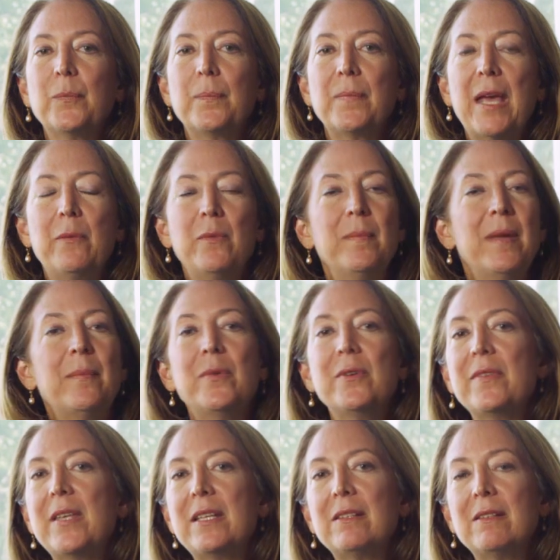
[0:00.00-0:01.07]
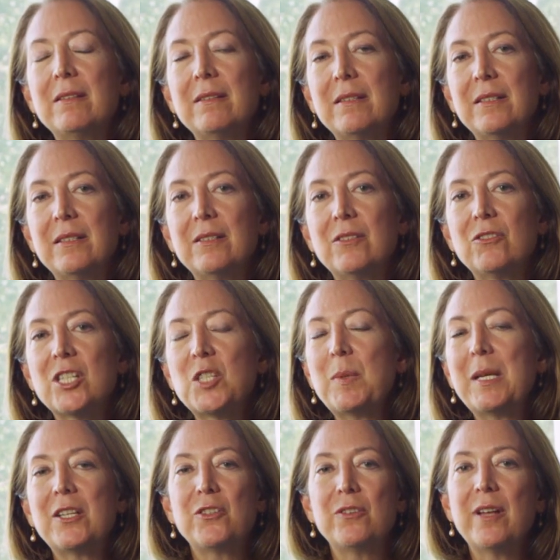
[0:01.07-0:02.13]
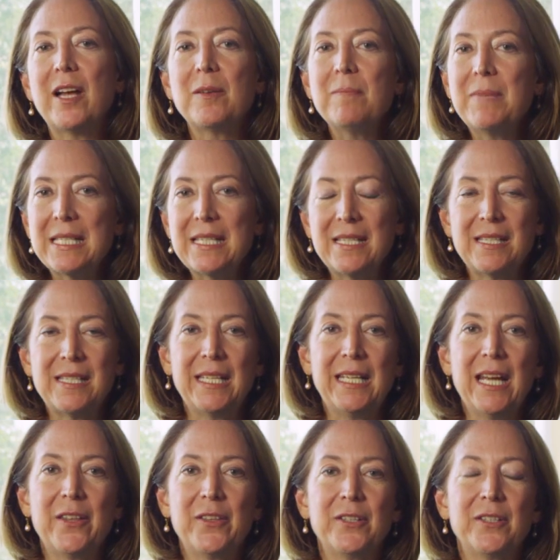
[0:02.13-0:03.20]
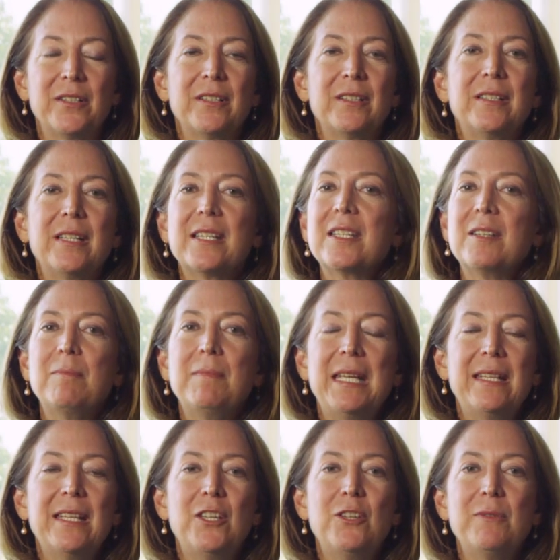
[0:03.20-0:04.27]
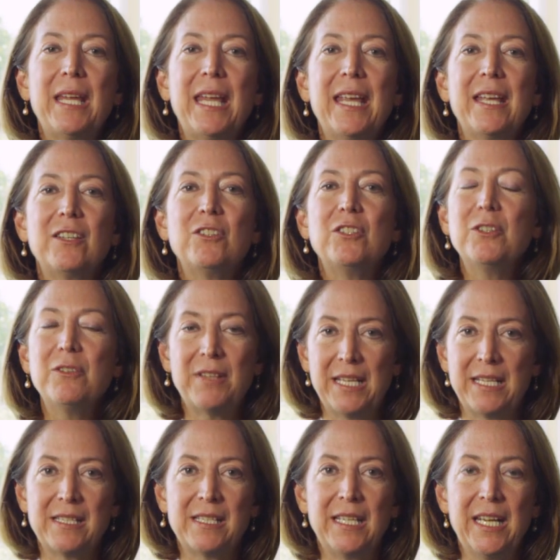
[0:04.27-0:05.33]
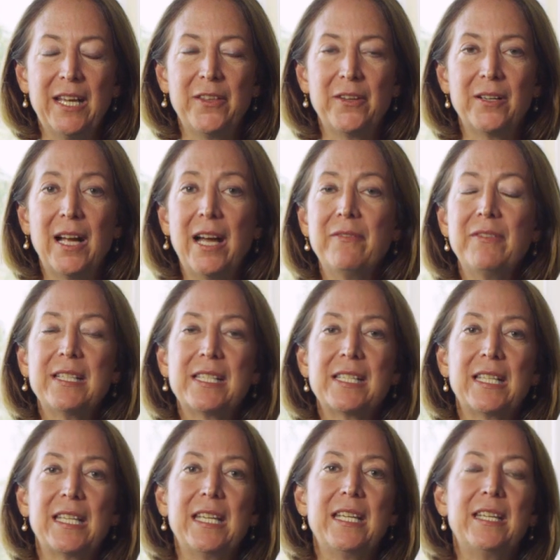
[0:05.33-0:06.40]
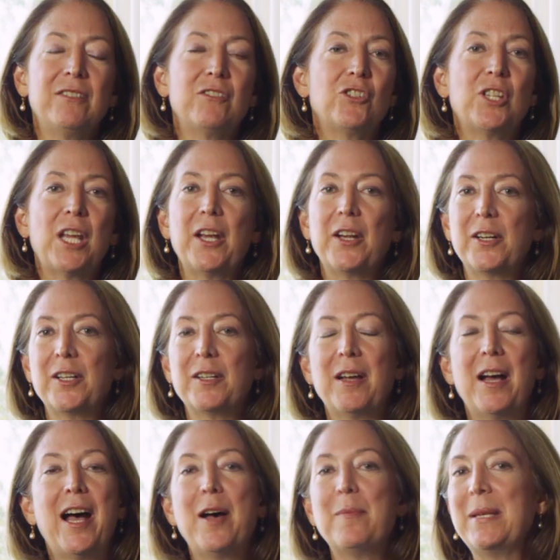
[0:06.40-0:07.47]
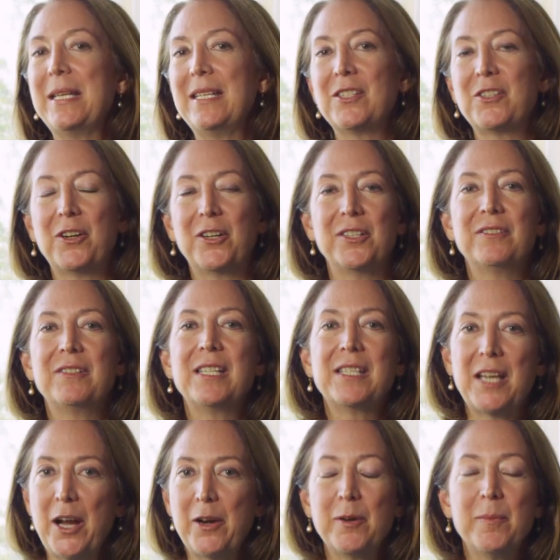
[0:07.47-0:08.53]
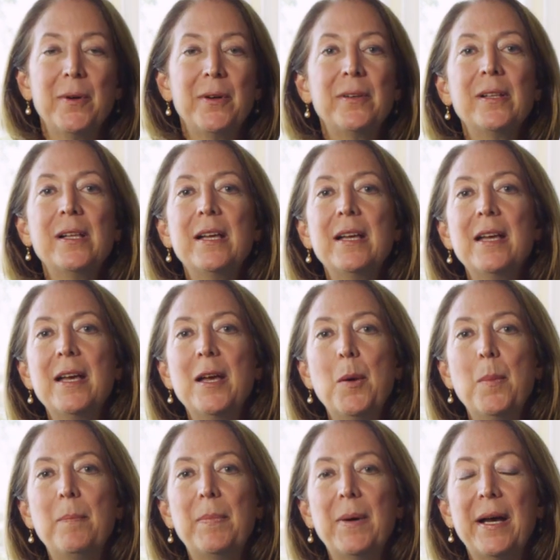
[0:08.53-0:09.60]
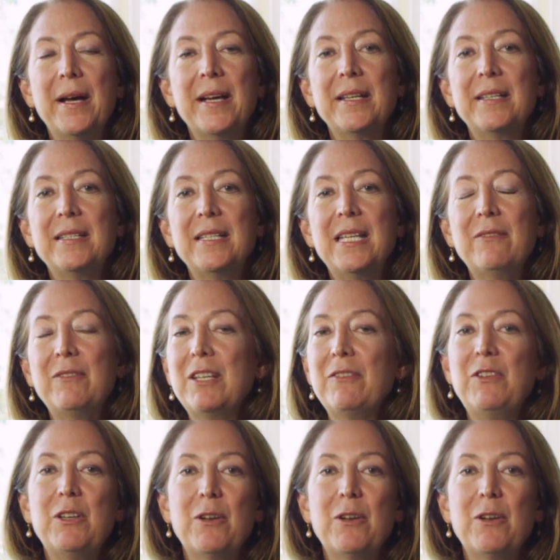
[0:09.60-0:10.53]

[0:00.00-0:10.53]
And remember that just because you're not in business together doesn't mean that you can't do things together. Obviously, shared hobbies are desirable, but even if you